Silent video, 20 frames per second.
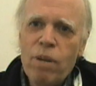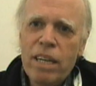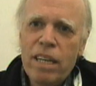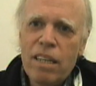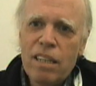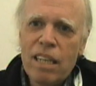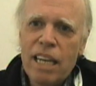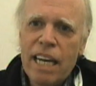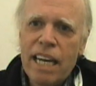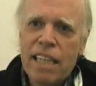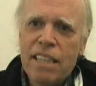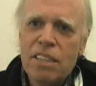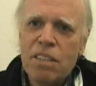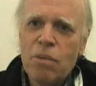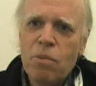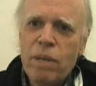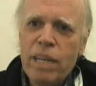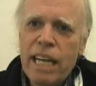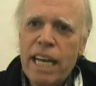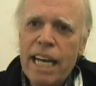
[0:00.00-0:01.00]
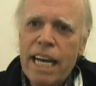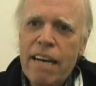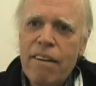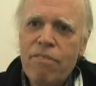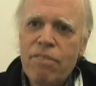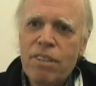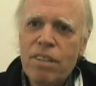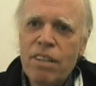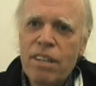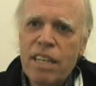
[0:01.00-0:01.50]
realize that we
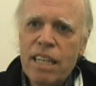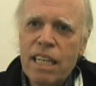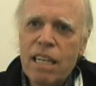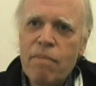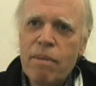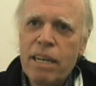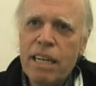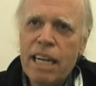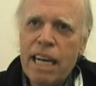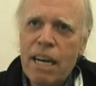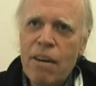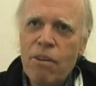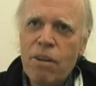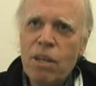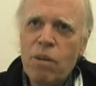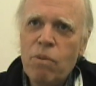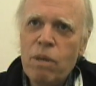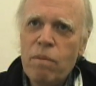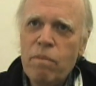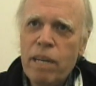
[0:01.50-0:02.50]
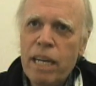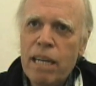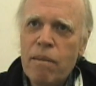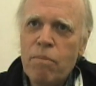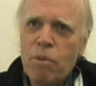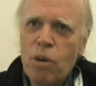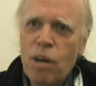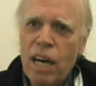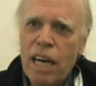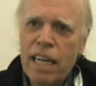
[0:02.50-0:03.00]
have to think about how can we make
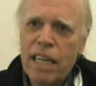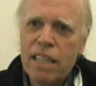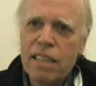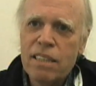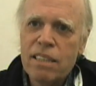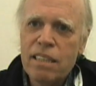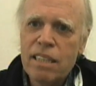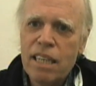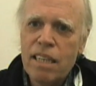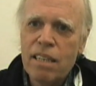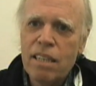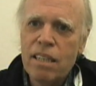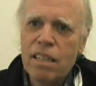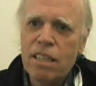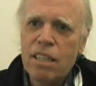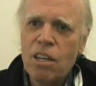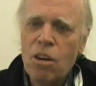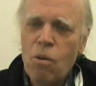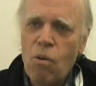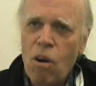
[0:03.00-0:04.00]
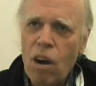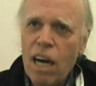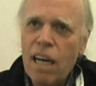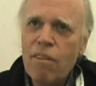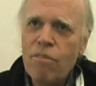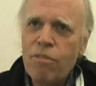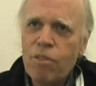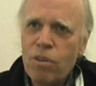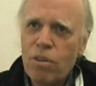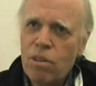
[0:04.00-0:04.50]
products that uh, go
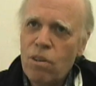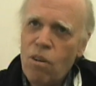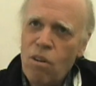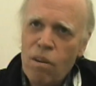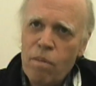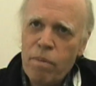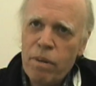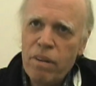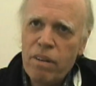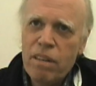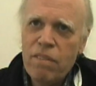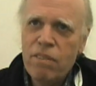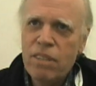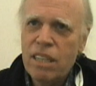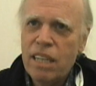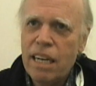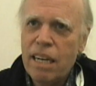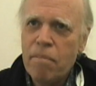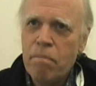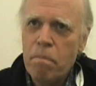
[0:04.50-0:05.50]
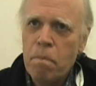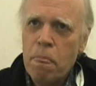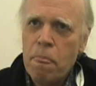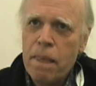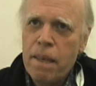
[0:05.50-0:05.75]
on for a long period of time